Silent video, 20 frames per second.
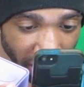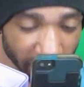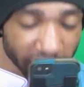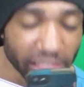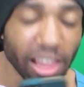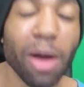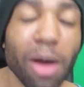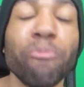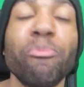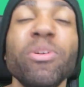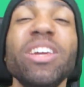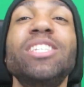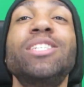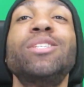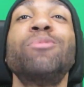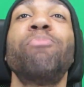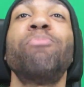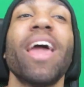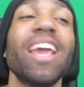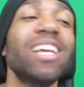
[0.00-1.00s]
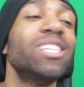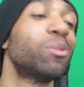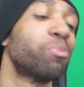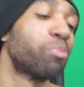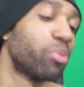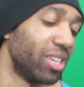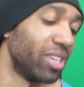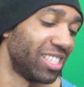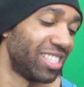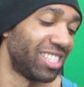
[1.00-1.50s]
Lumpy Space
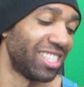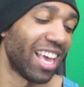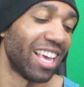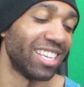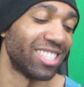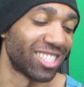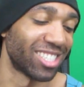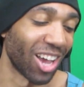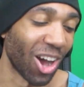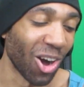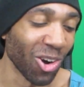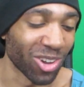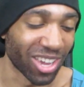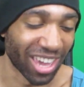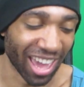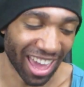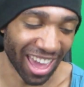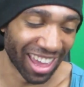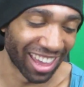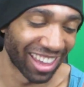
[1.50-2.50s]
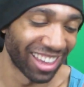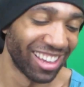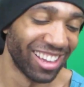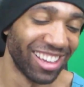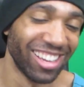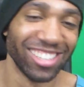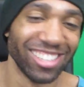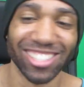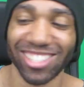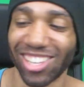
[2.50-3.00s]
Princess. Okay,
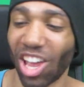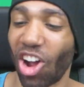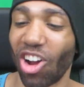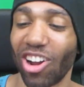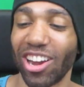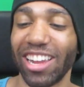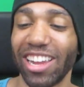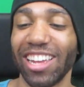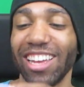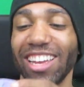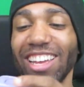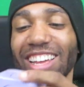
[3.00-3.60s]
sorry.